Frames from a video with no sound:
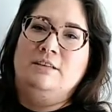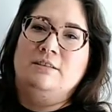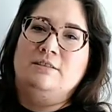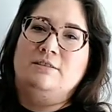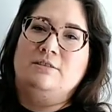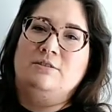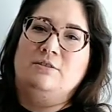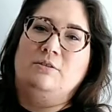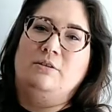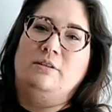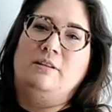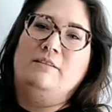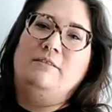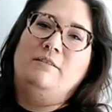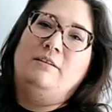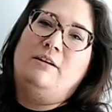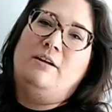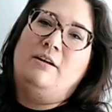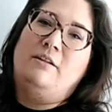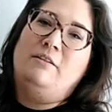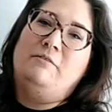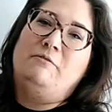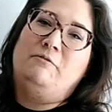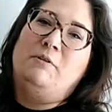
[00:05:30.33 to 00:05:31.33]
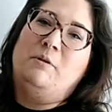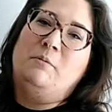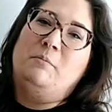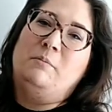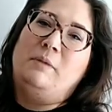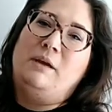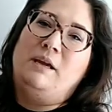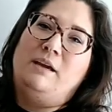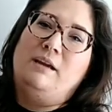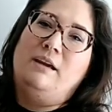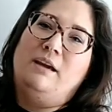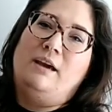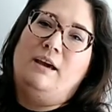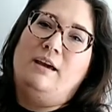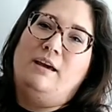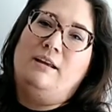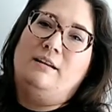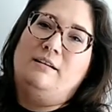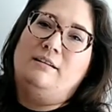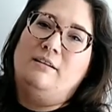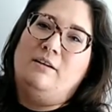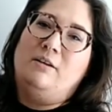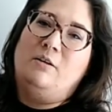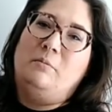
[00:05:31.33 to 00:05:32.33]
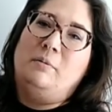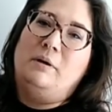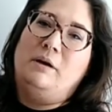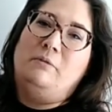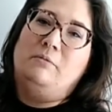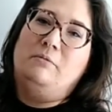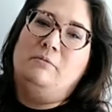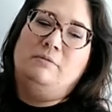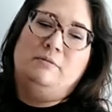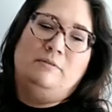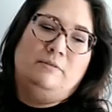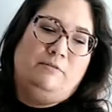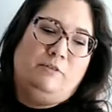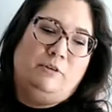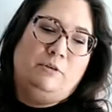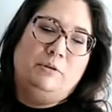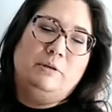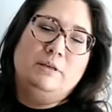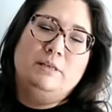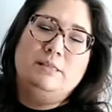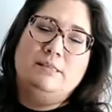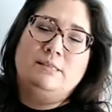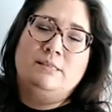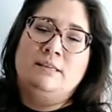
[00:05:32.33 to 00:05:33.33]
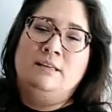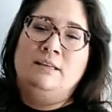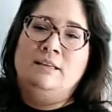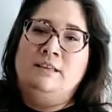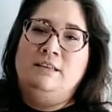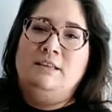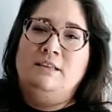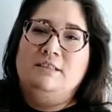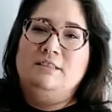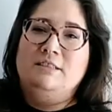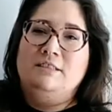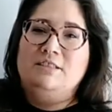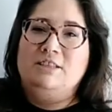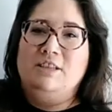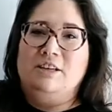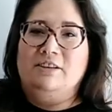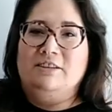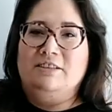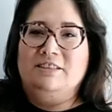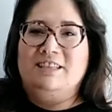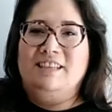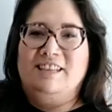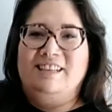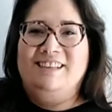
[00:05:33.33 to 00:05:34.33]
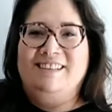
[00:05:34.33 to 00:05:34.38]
So from me and all my viewers, cheers.